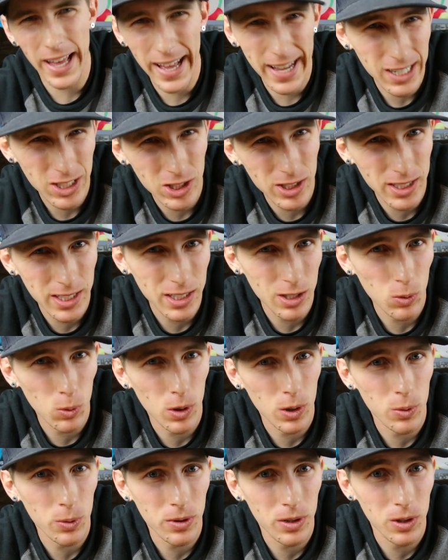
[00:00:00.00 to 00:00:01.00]
actually get to
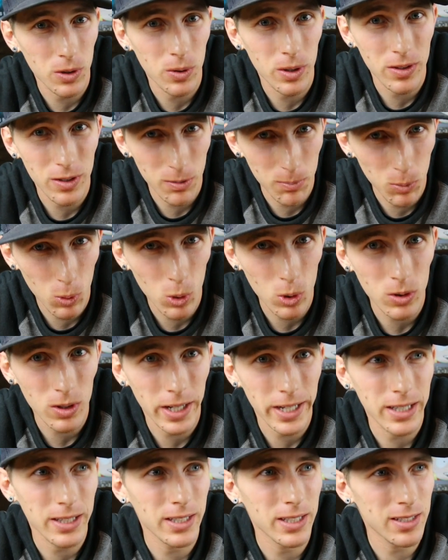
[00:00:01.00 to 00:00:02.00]
work with you, and they're more
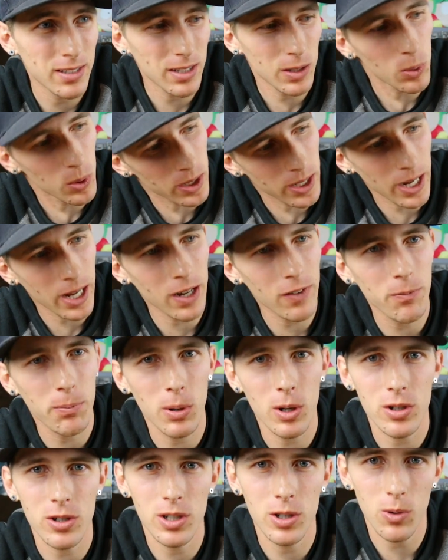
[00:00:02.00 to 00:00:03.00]
likely to see what kind of
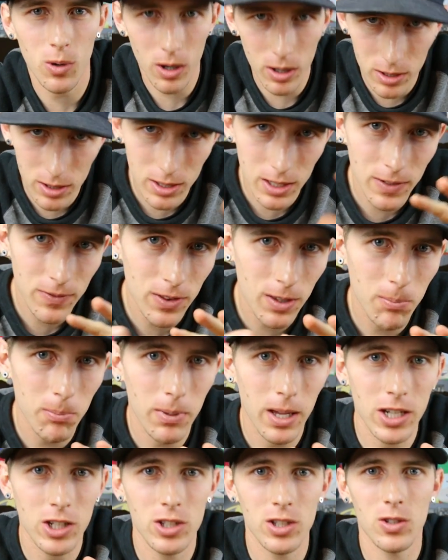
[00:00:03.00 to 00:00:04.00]
person you are, see if the
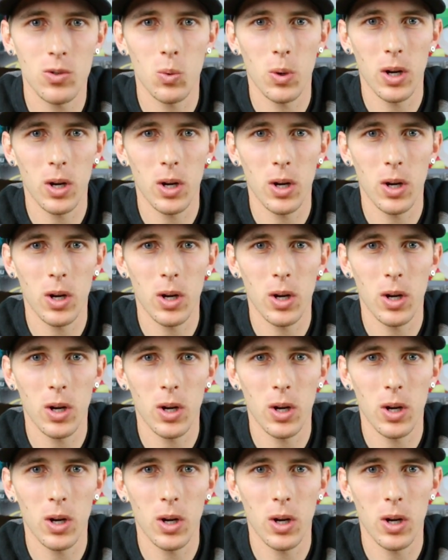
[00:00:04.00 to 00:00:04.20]
mesh is